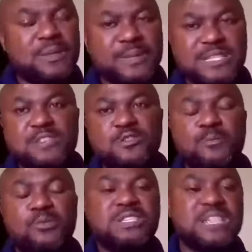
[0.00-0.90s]
pertaining to
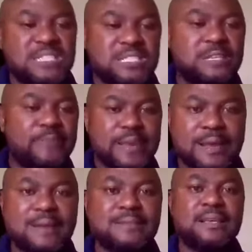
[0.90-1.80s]
budgeting,
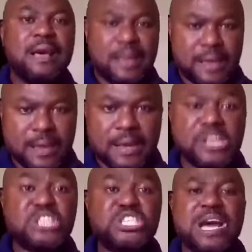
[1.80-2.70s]
finance,
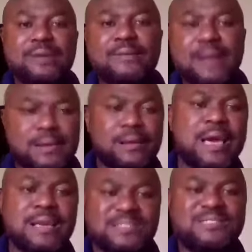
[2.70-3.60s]
HR, and the
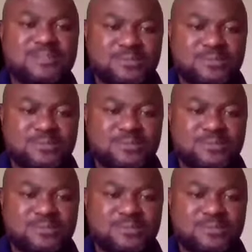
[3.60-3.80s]
likes.